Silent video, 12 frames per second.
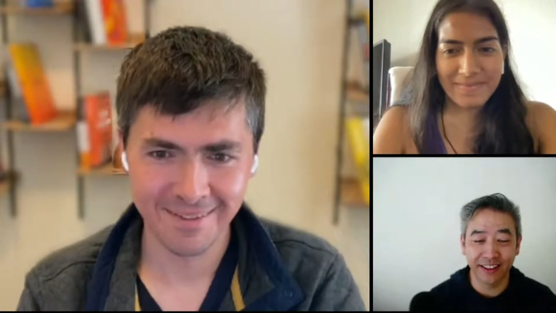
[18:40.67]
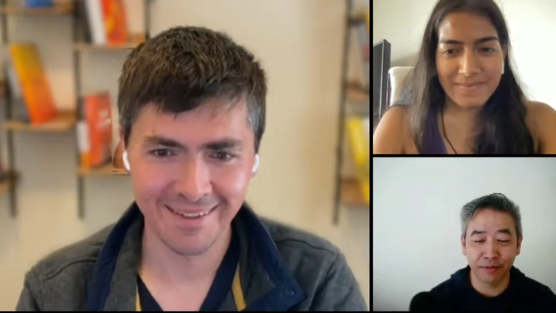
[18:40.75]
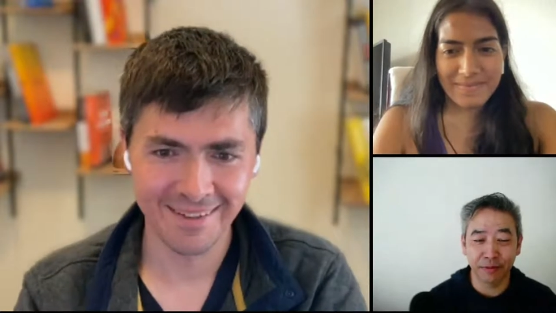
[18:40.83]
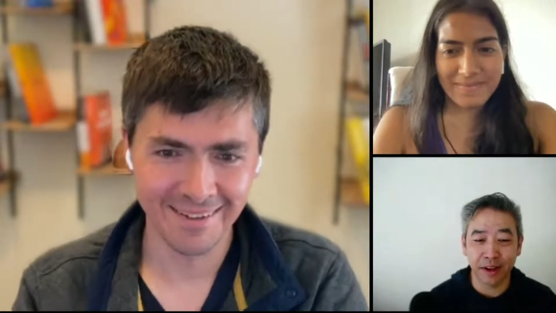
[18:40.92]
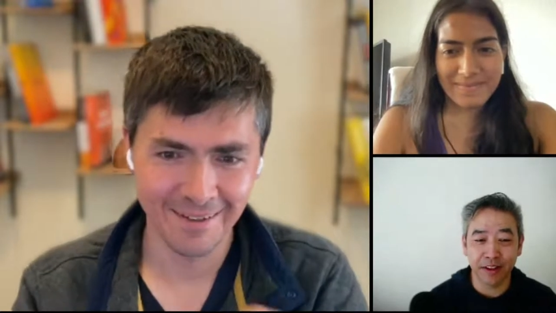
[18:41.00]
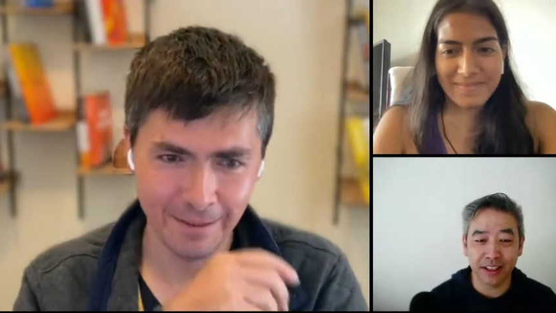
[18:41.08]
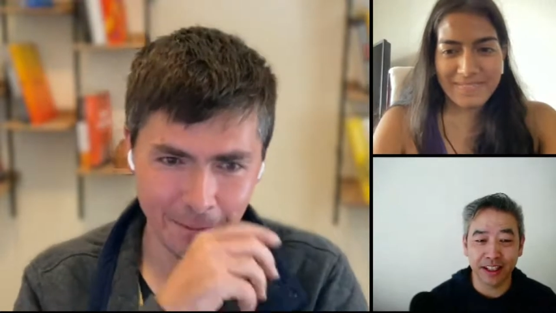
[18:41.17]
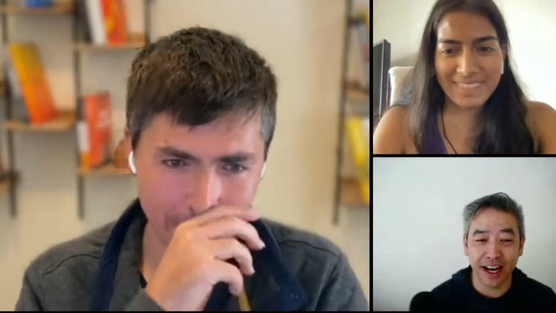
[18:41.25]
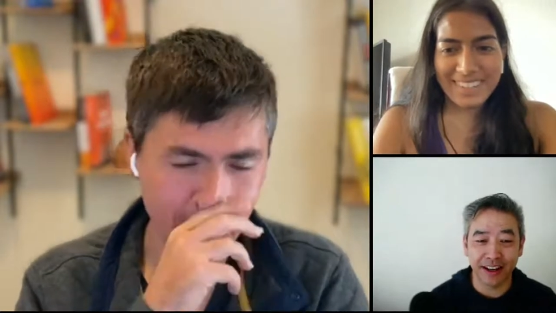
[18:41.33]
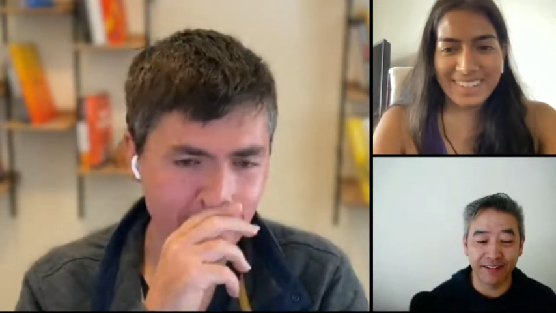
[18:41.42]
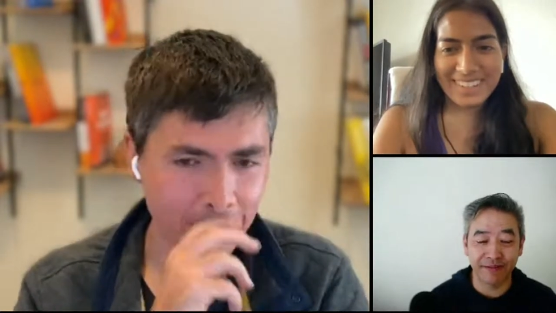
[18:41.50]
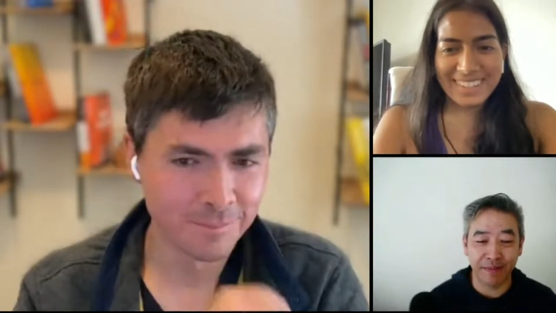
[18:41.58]
Speaker 1: in
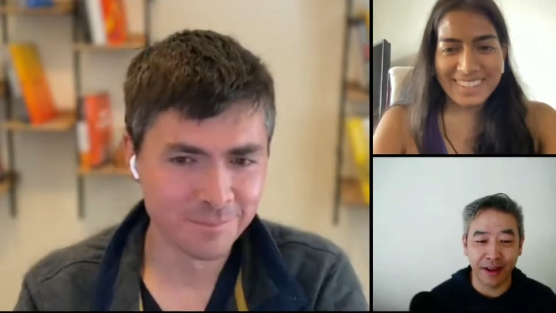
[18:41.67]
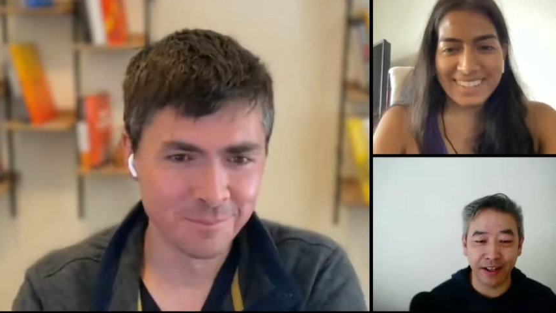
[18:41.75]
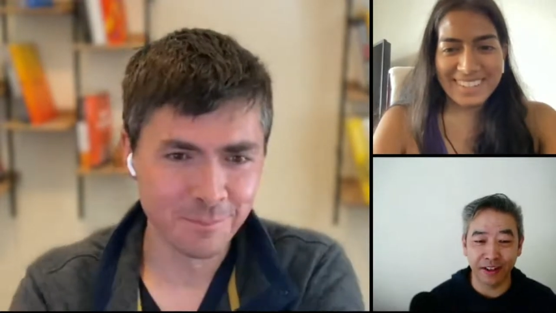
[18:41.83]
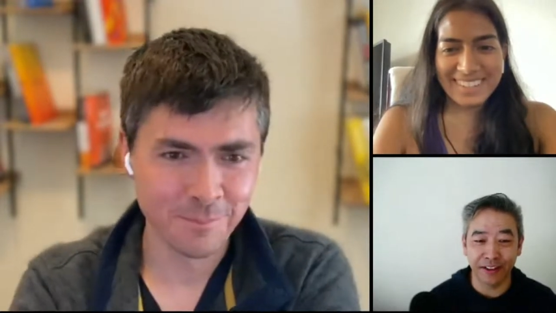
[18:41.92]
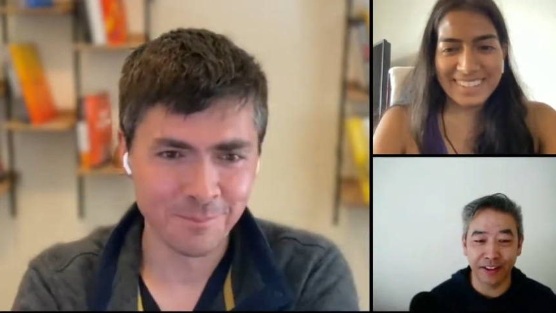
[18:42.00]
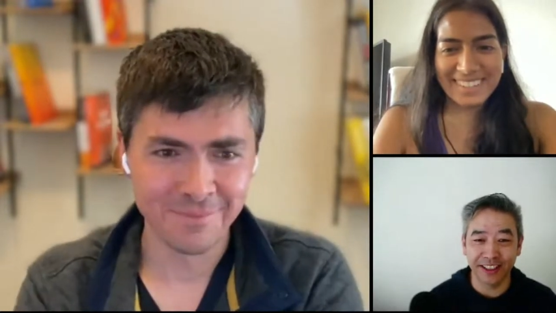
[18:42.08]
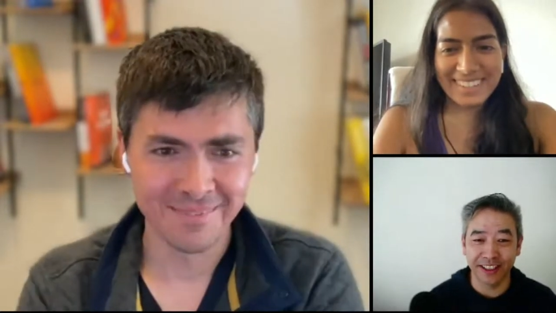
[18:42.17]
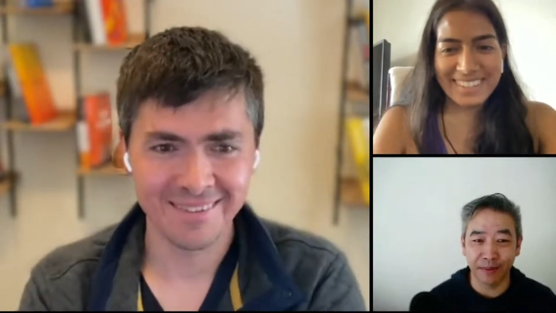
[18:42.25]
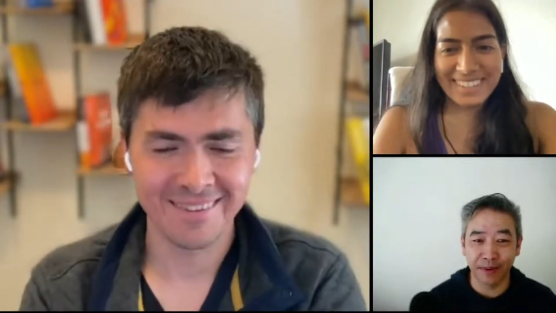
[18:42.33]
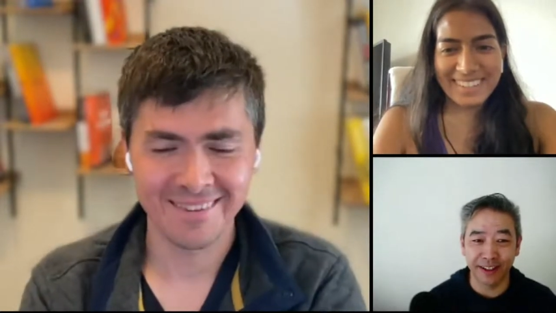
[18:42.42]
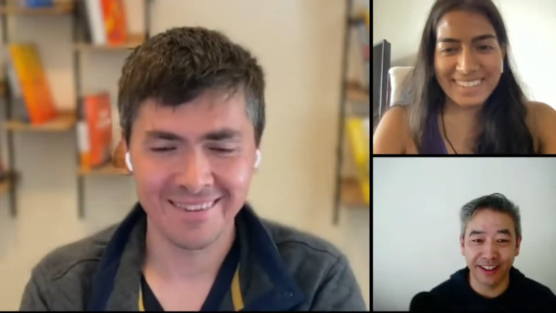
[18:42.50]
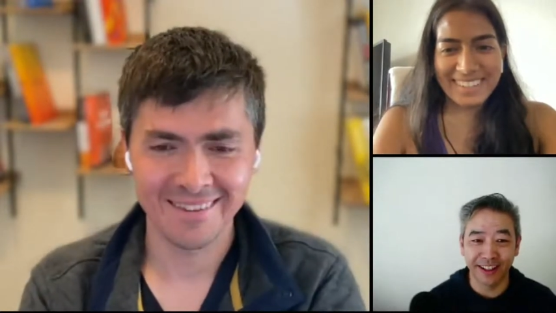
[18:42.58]
the
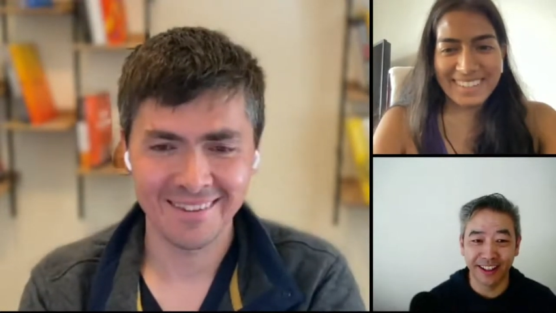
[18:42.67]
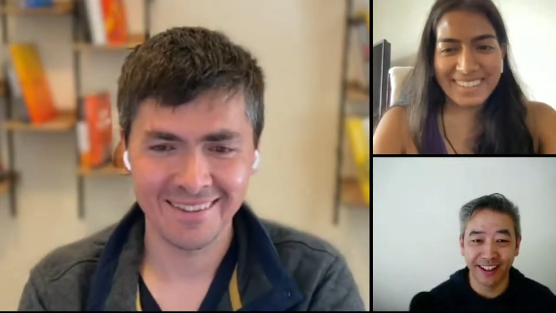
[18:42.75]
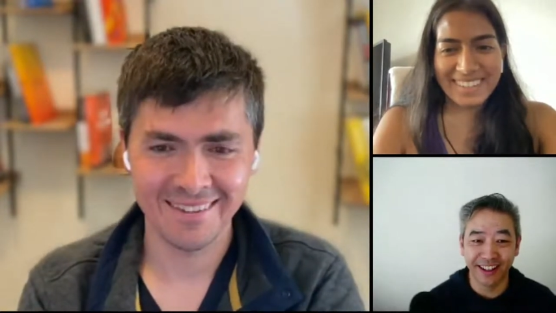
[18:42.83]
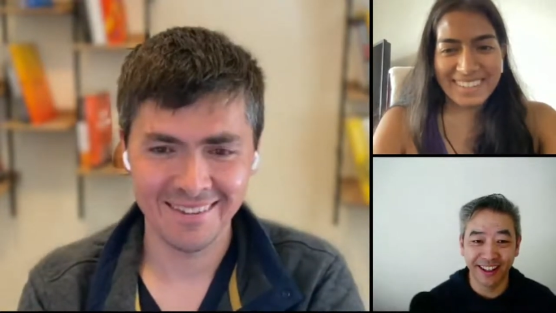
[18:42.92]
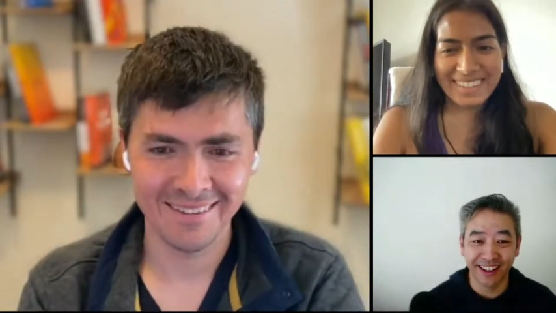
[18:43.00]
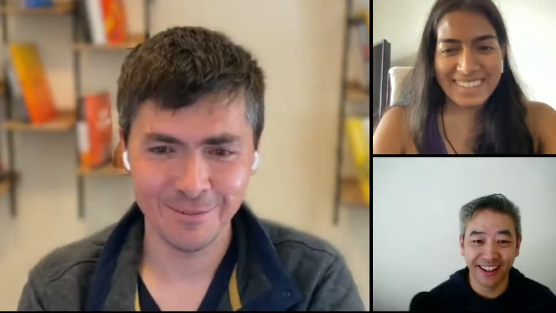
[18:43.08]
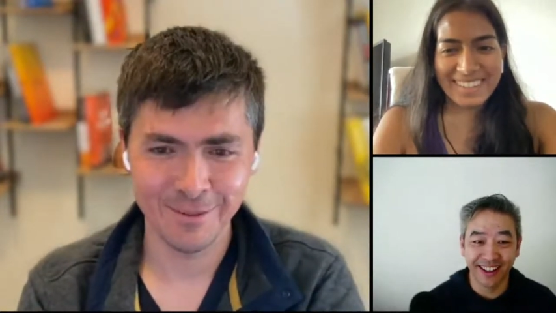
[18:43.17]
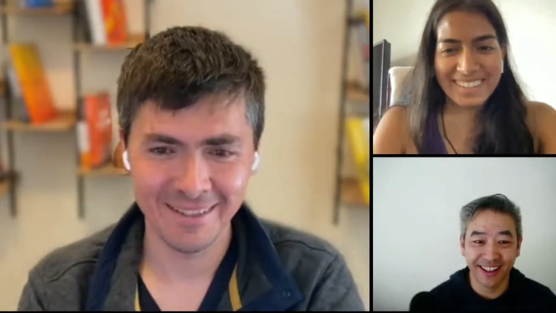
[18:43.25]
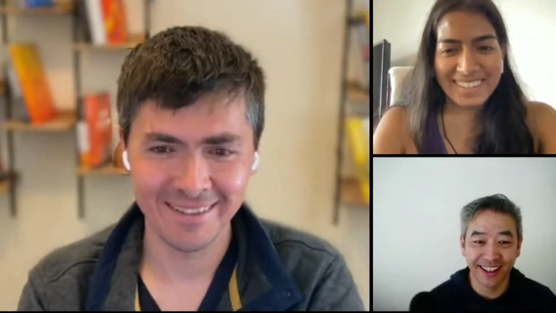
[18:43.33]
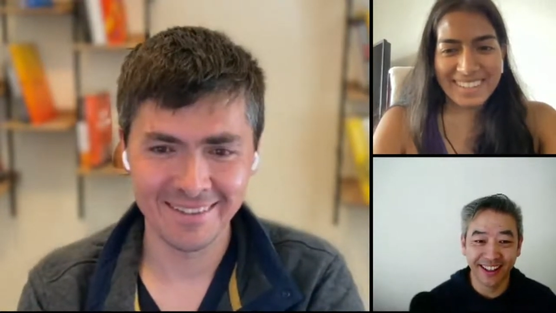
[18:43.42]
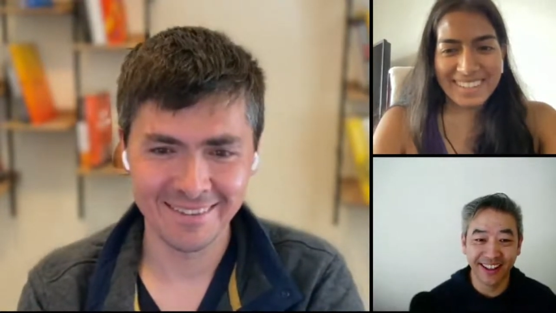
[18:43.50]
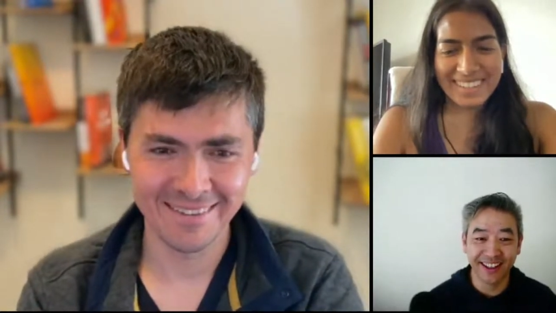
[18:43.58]
summer." Right.